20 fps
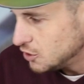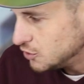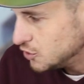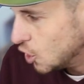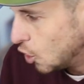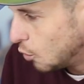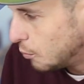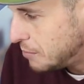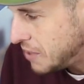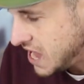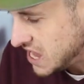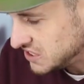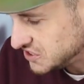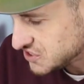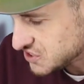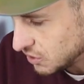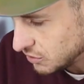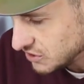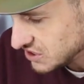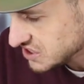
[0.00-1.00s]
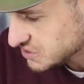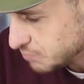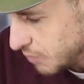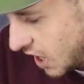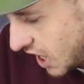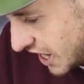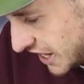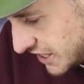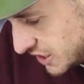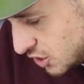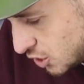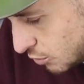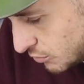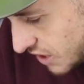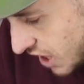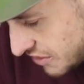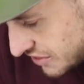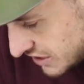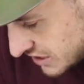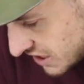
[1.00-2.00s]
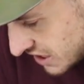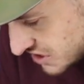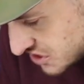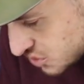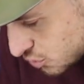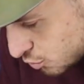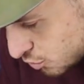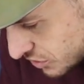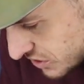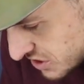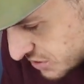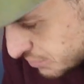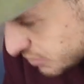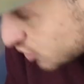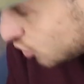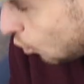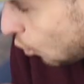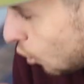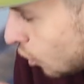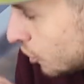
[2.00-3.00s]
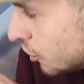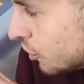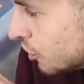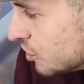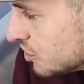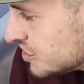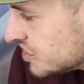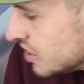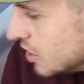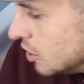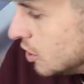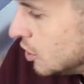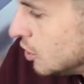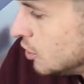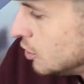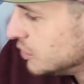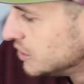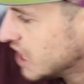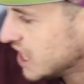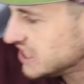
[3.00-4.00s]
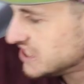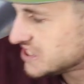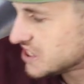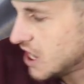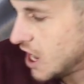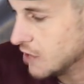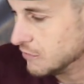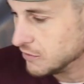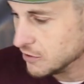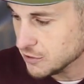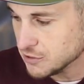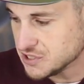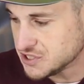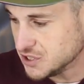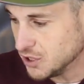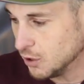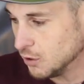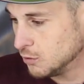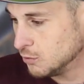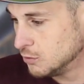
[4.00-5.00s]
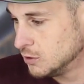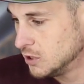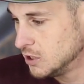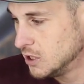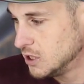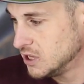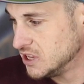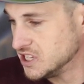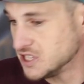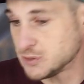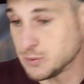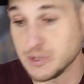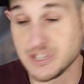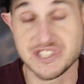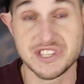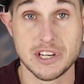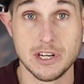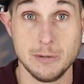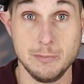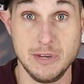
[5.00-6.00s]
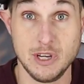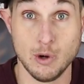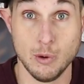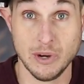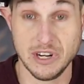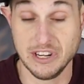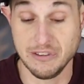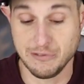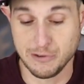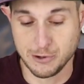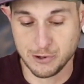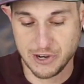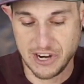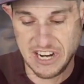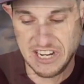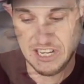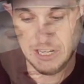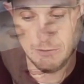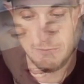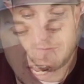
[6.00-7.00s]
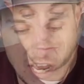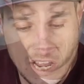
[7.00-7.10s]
No bends on the spine, no nothing. Nice crisp corners, nice cover, so this one's going to be going in for grading.